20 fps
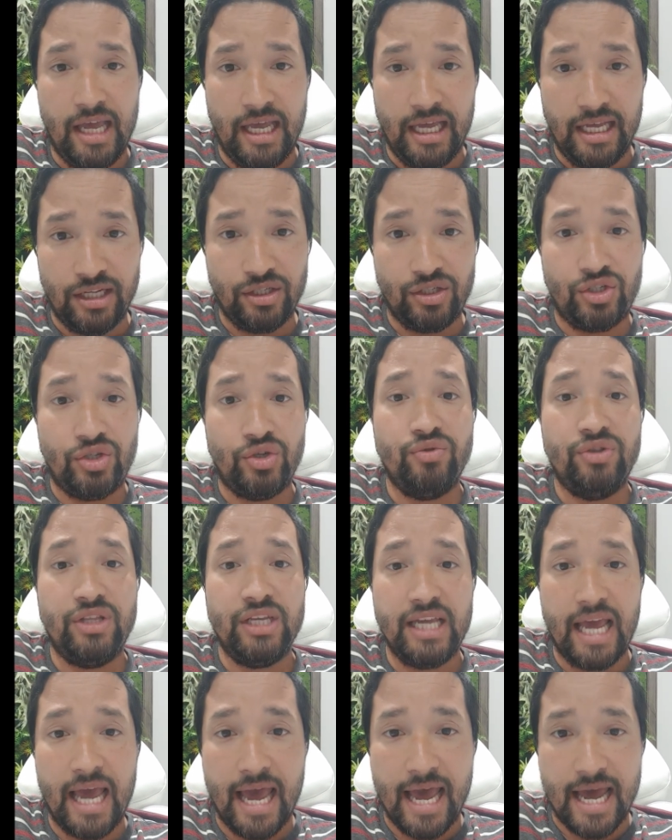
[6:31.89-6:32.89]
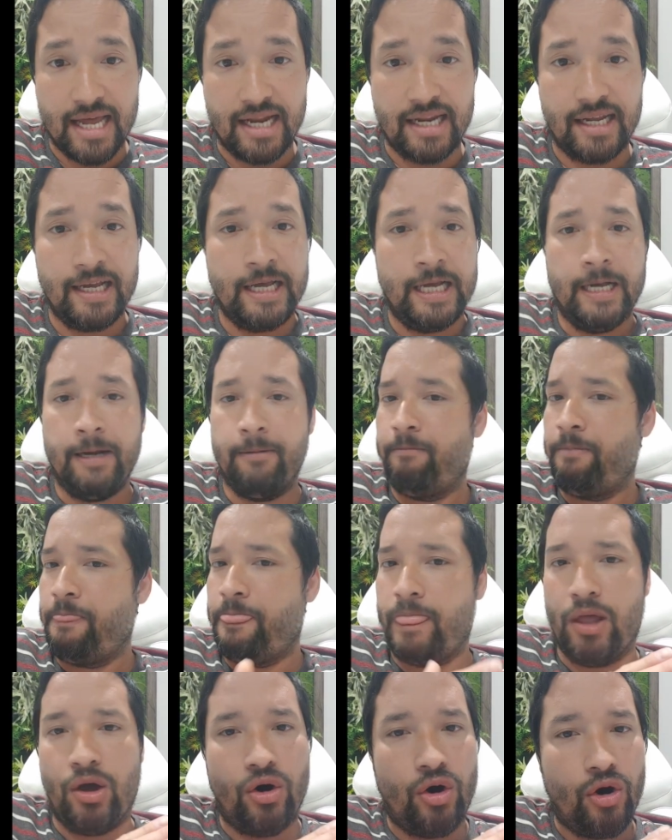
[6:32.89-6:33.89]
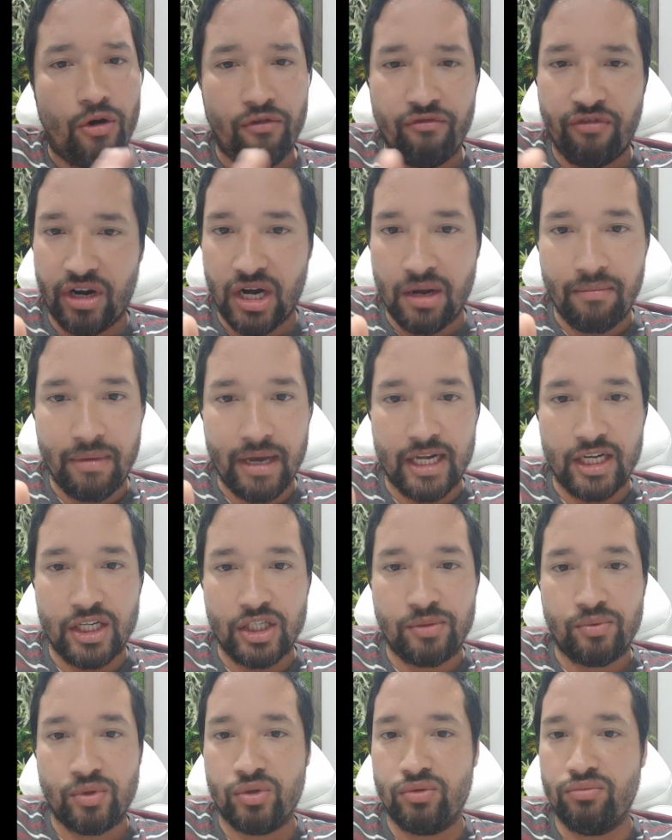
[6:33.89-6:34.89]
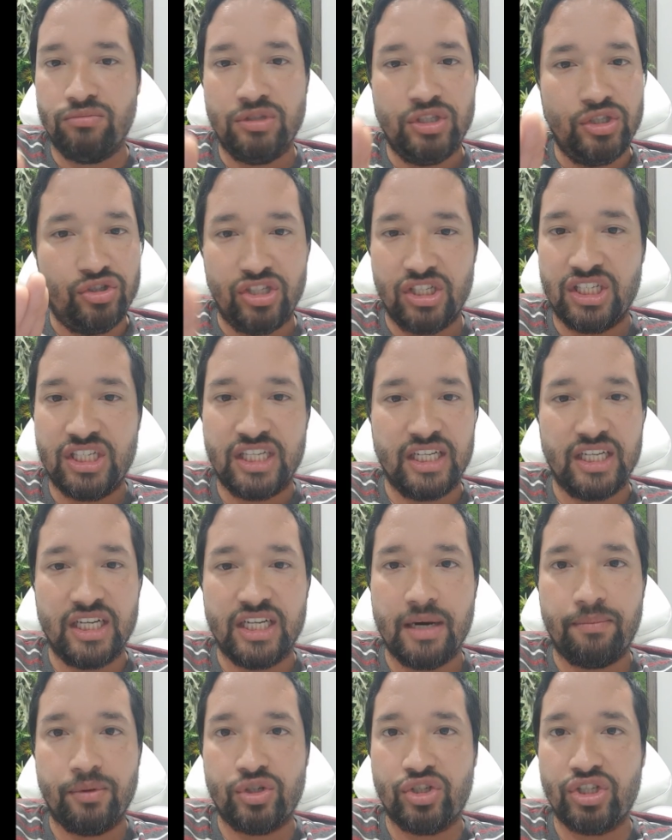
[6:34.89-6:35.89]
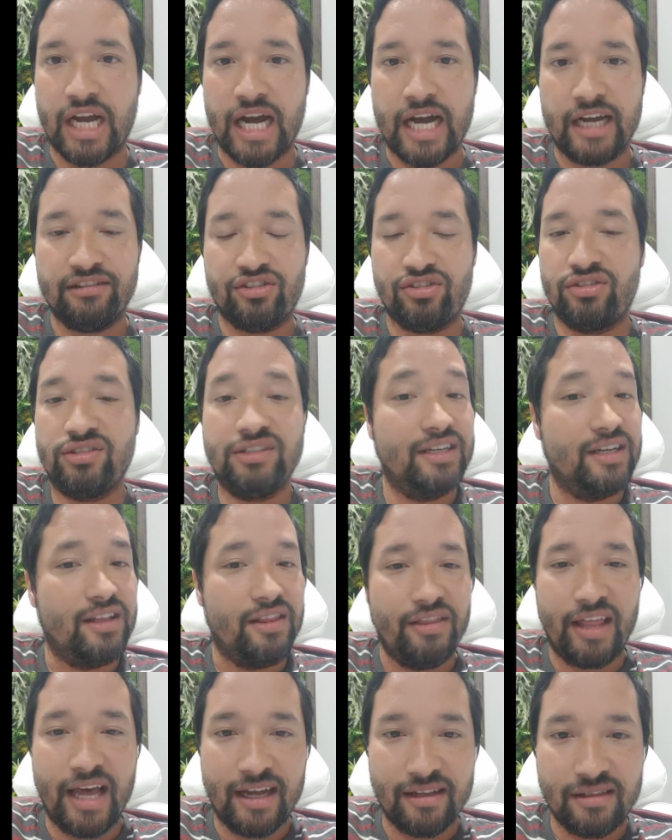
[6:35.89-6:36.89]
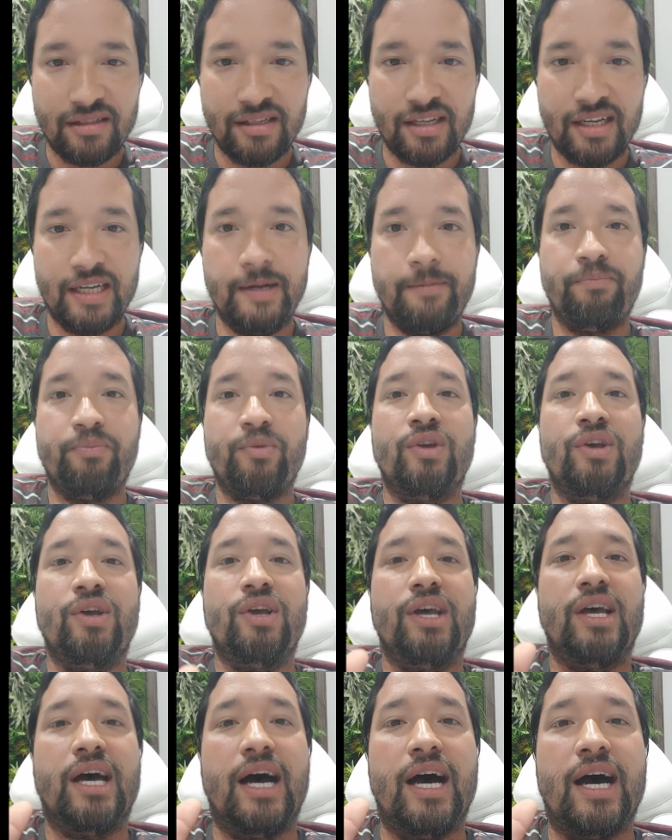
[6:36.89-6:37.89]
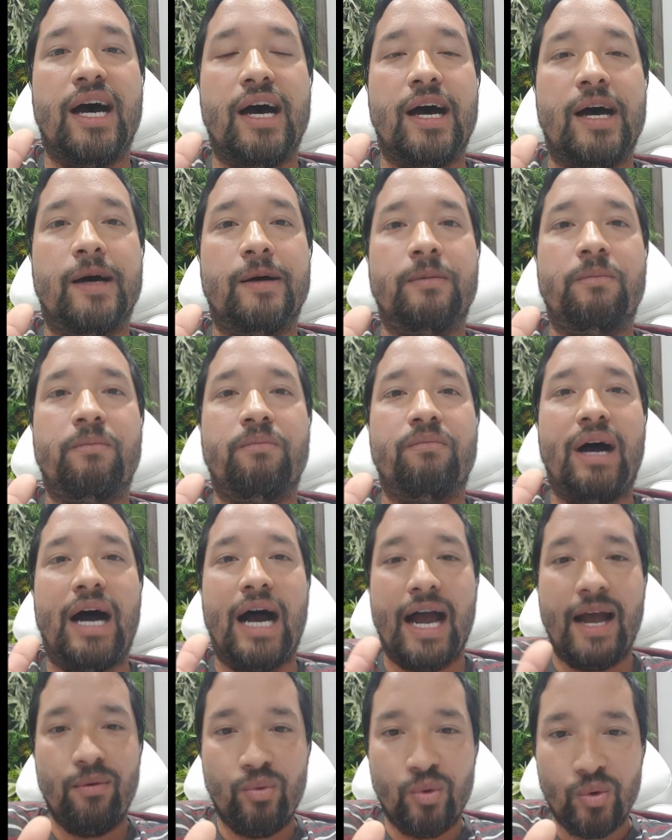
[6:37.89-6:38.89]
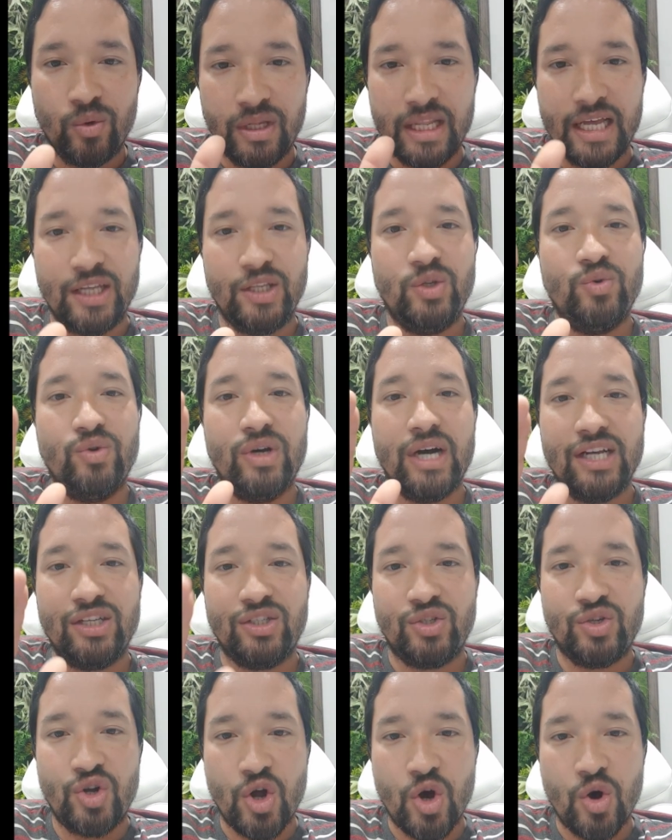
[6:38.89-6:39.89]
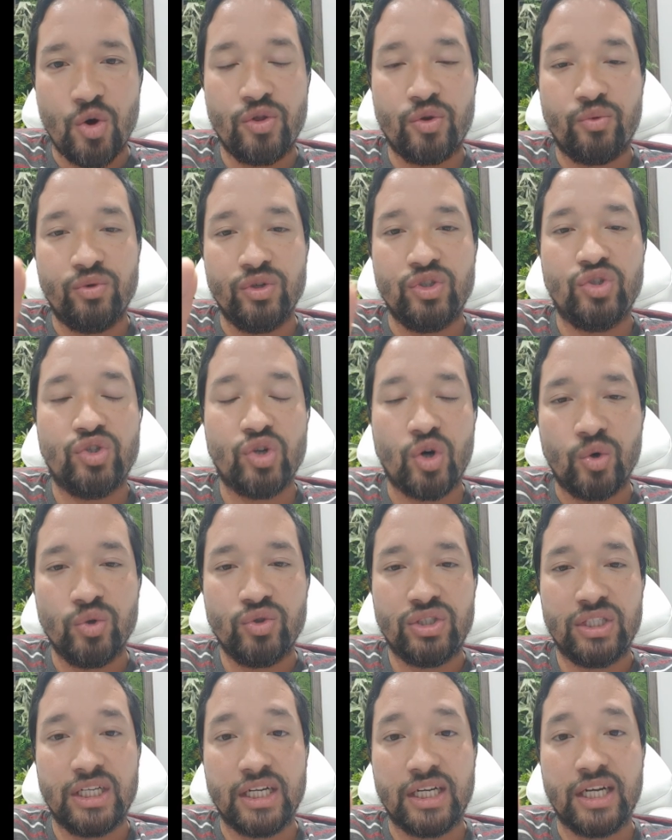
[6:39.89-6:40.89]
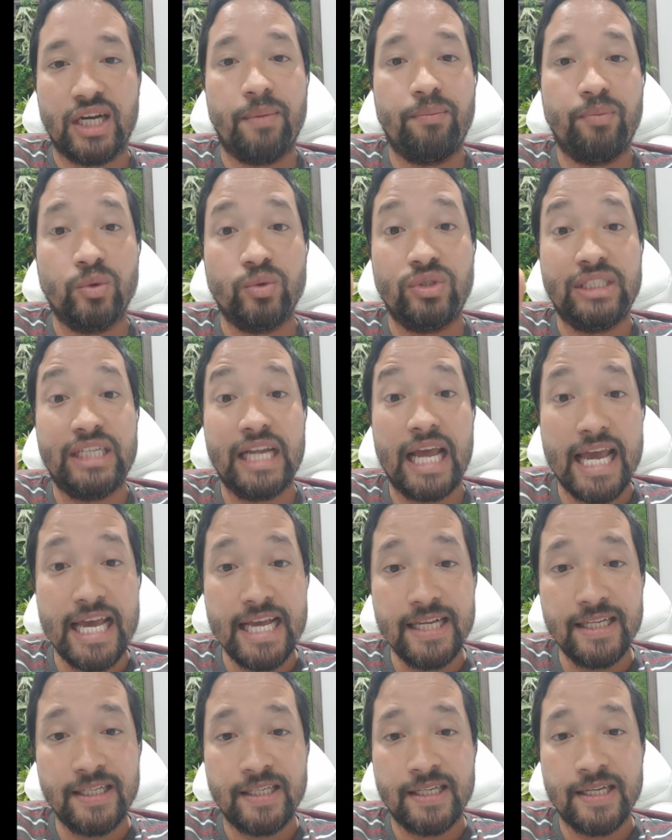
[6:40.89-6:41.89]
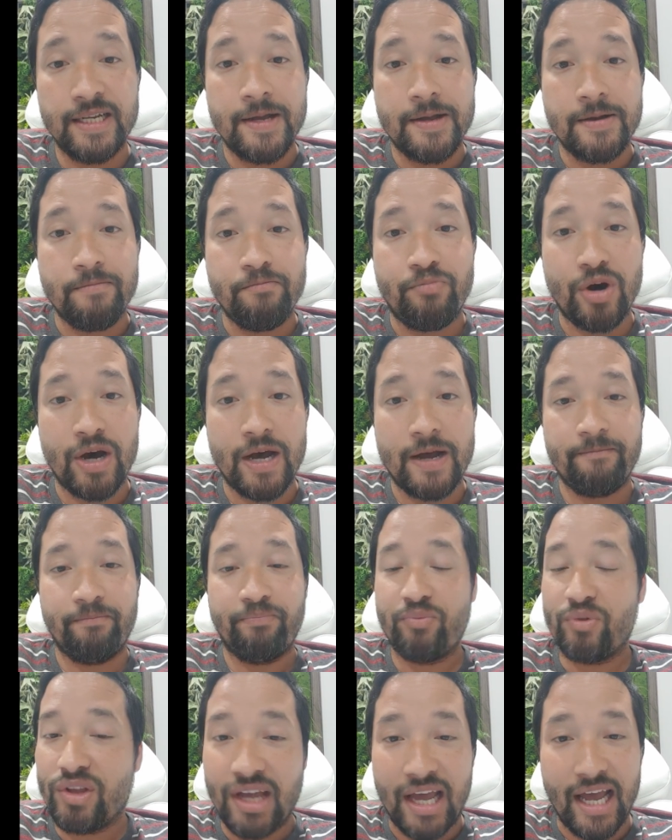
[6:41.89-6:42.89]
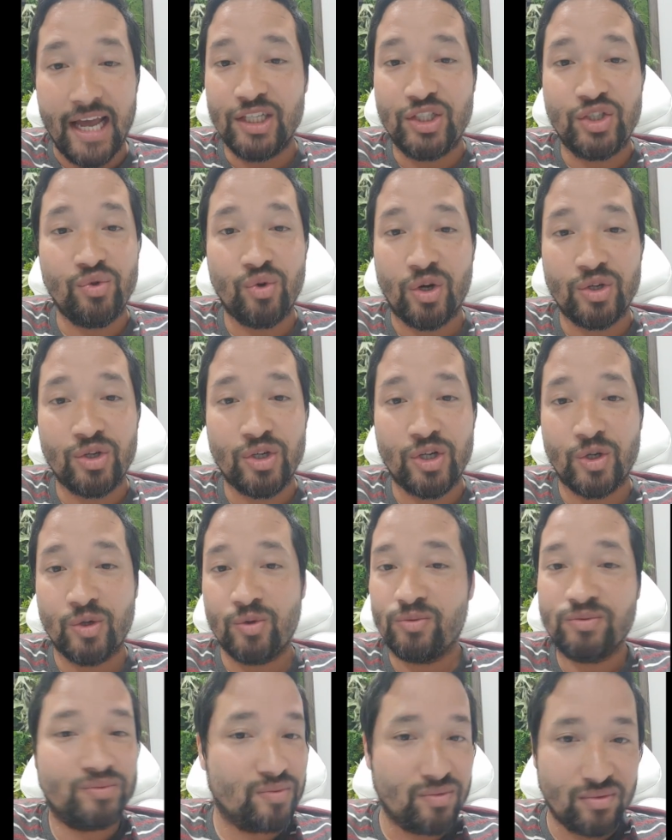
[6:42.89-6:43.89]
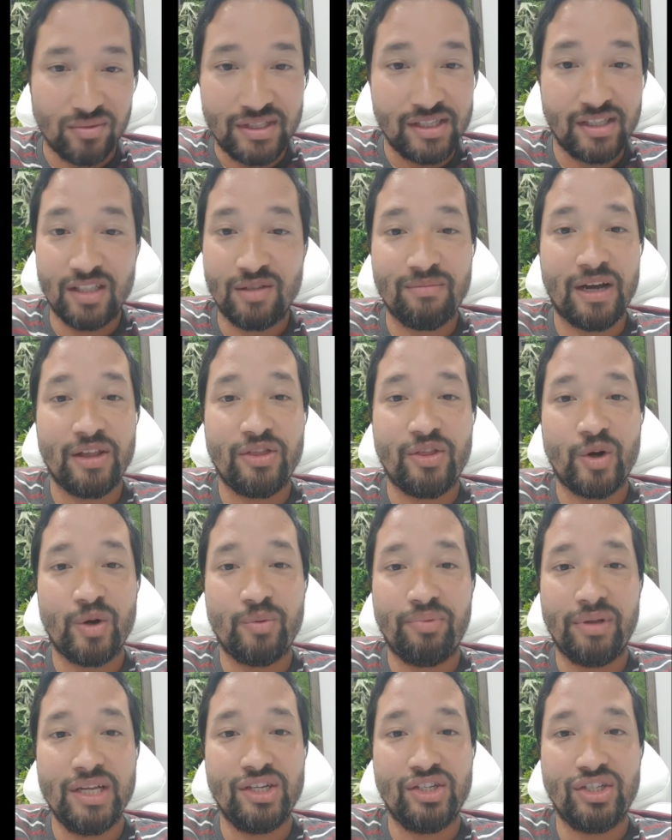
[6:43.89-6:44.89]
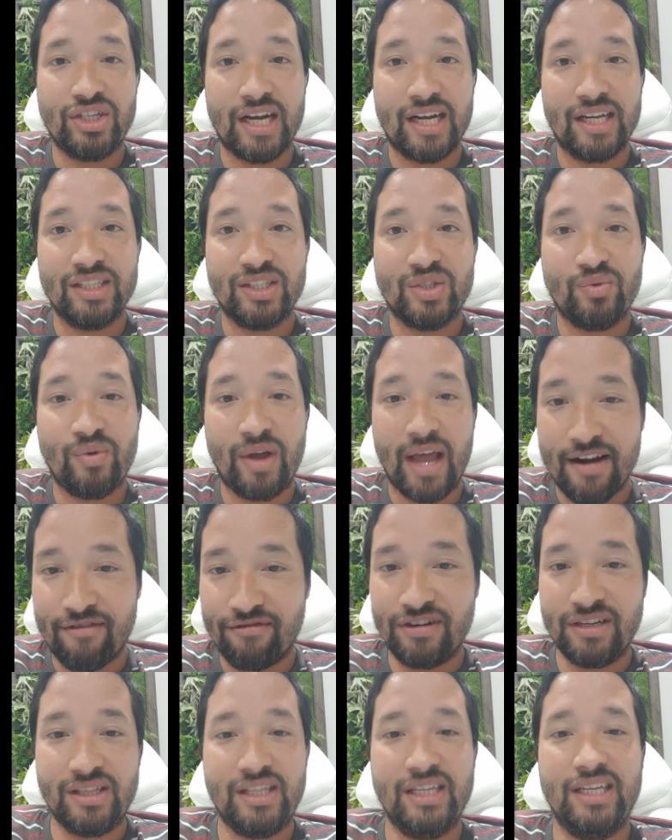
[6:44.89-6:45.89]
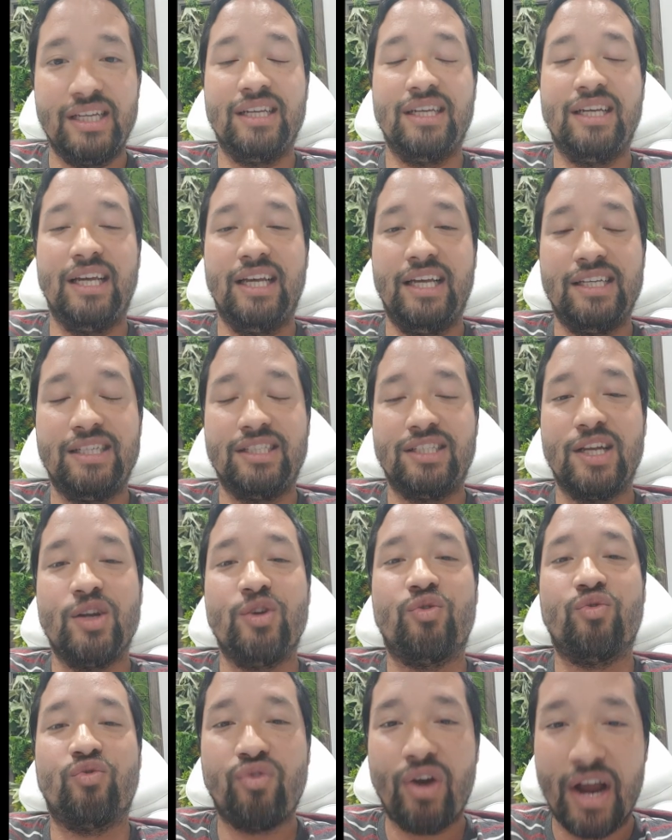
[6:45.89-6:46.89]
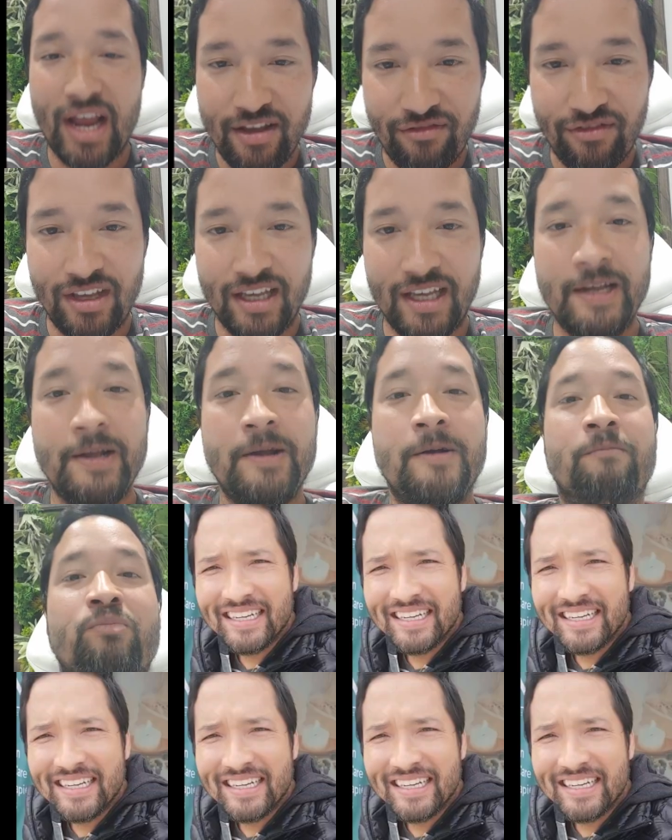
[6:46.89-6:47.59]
into the head. All very manageable. You're just getting a couple shots. That's it. Um, I will let you guys know the results in a couple days. But as you all know, this is my third P shot, so everything is gravy.